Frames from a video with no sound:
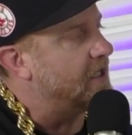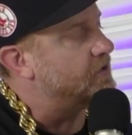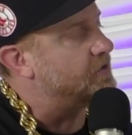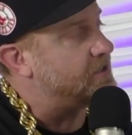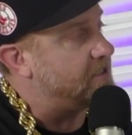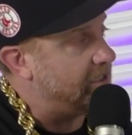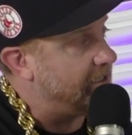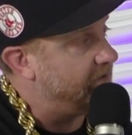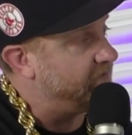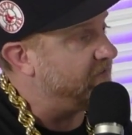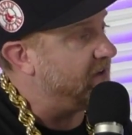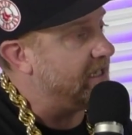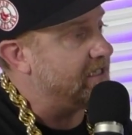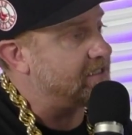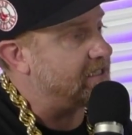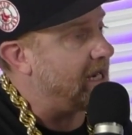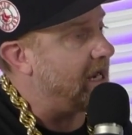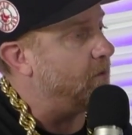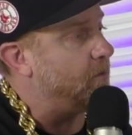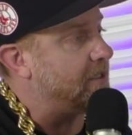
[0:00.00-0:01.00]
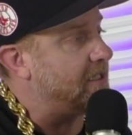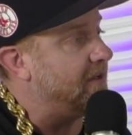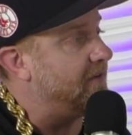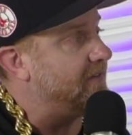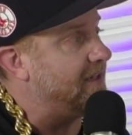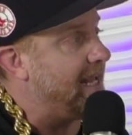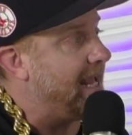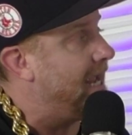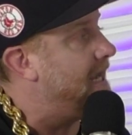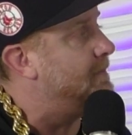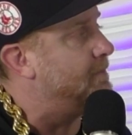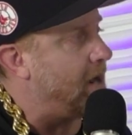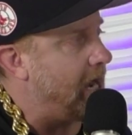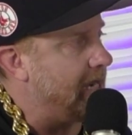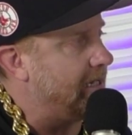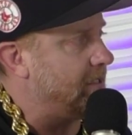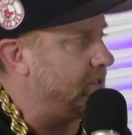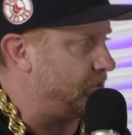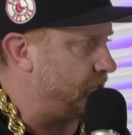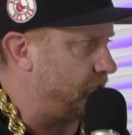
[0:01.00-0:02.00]
Their defense, I would give an
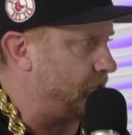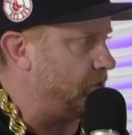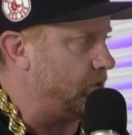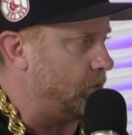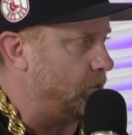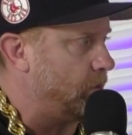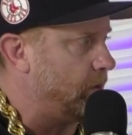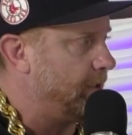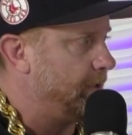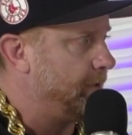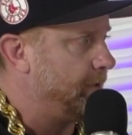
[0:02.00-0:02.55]
A- to.